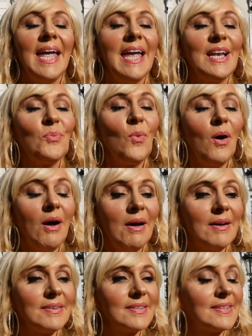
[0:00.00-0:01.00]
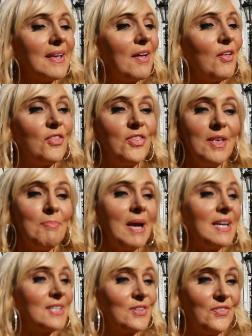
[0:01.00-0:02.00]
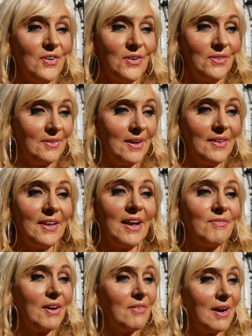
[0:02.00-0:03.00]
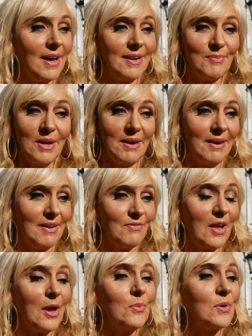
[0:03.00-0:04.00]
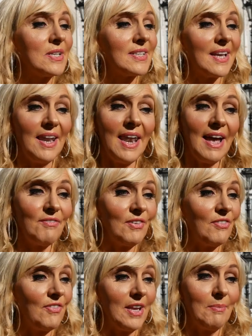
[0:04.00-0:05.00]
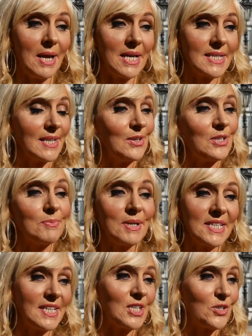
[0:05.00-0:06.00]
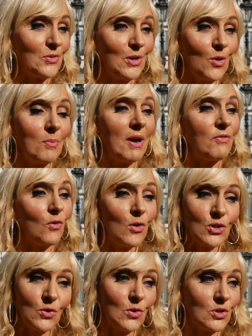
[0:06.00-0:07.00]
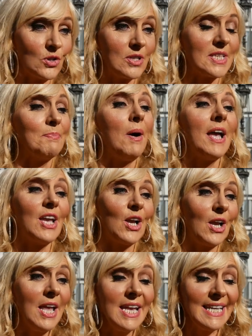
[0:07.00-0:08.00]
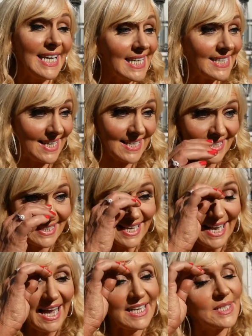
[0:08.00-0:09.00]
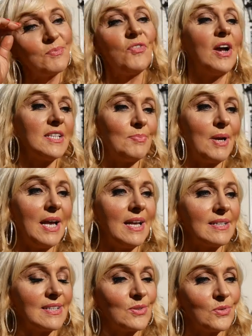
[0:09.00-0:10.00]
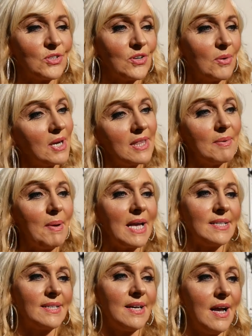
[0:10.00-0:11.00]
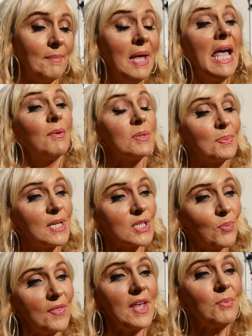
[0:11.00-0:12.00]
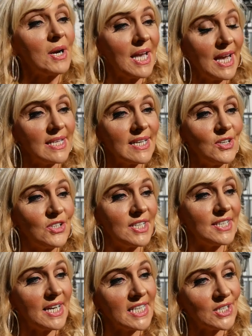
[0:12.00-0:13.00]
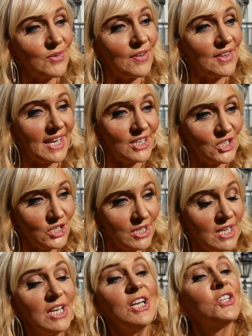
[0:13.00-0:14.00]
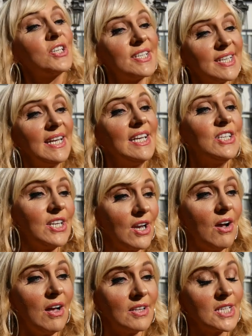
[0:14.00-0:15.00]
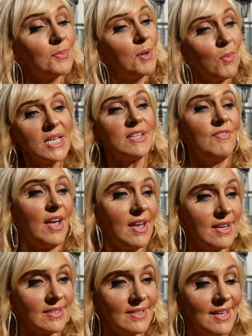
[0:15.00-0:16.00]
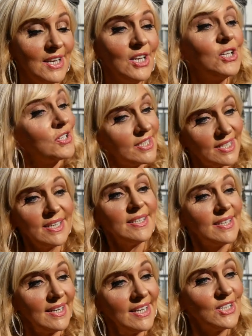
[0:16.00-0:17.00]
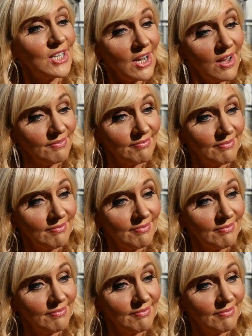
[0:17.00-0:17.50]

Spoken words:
It was the best fun I think I've ever had in my life. It was 11 females, including my sister-in-law, my four daughters, my nieces, and some friends of my eldest daughter, and we had the best time. And it was because when they were kids, I used to dance around the kitchen to Celine Dion. So we went to Vegas to see Celine Dion.